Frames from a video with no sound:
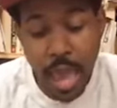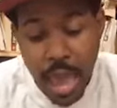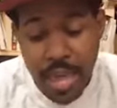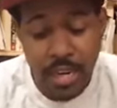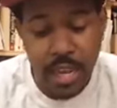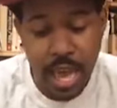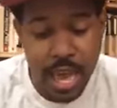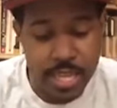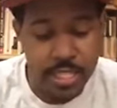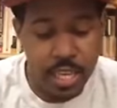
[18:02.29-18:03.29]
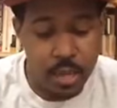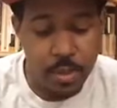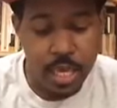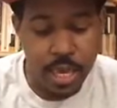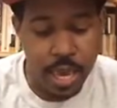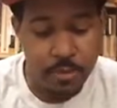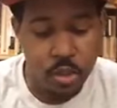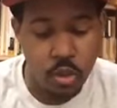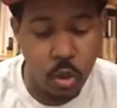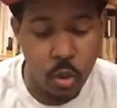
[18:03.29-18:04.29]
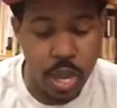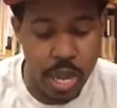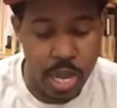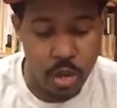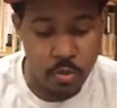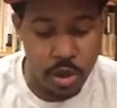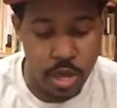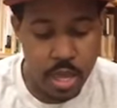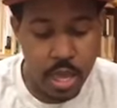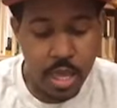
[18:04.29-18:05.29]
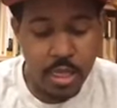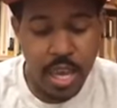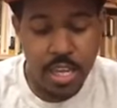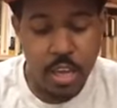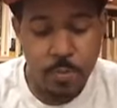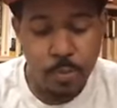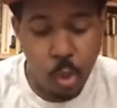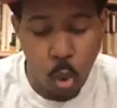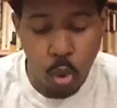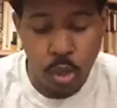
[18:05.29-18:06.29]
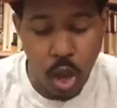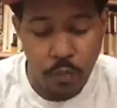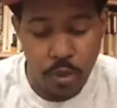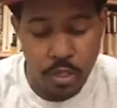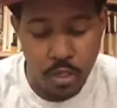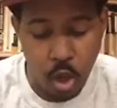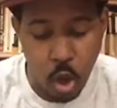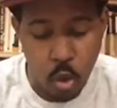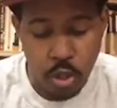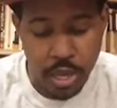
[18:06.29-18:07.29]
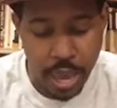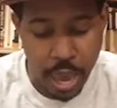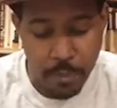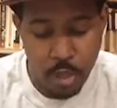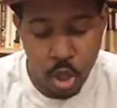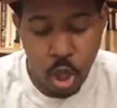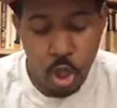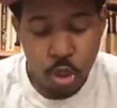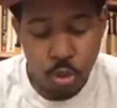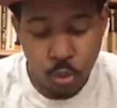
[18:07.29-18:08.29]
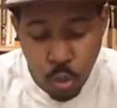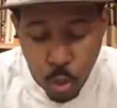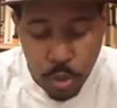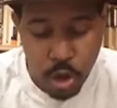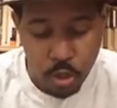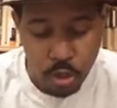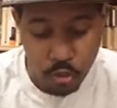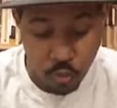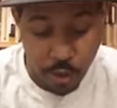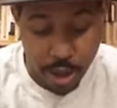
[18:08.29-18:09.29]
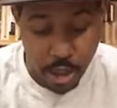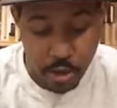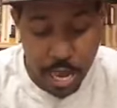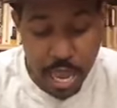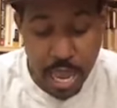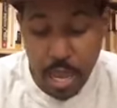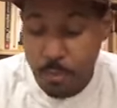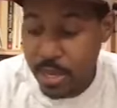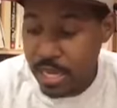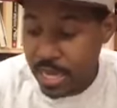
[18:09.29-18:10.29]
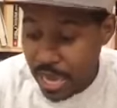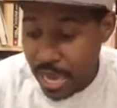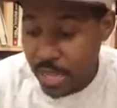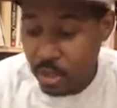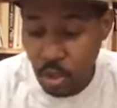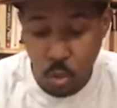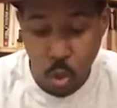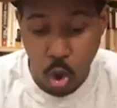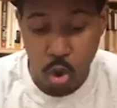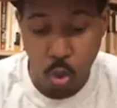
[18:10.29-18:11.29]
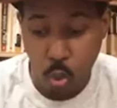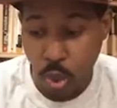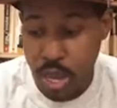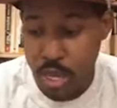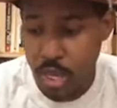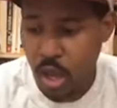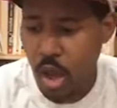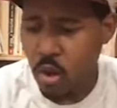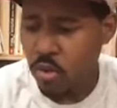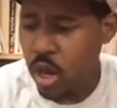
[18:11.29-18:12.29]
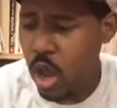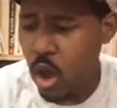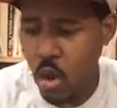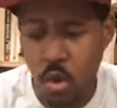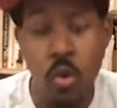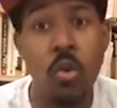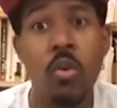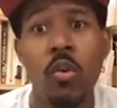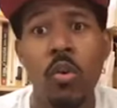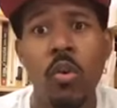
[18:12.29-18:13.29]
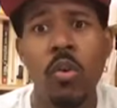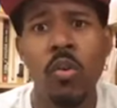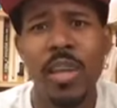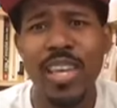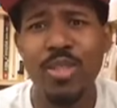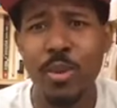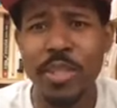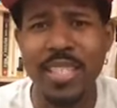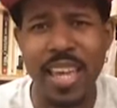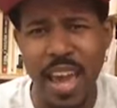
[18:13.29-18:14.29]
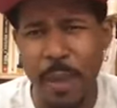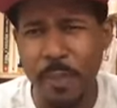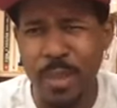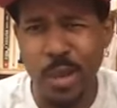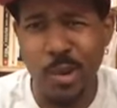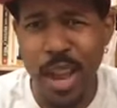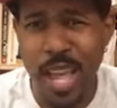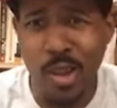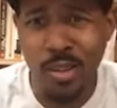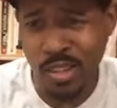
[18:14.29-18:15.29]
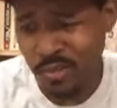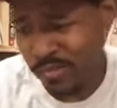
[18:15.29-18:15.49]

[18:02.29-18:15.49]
At last, he became so angry that he pulled off his own cap, threw it on the ground, and began to walk away. Oh no! He threw his cap on the ground?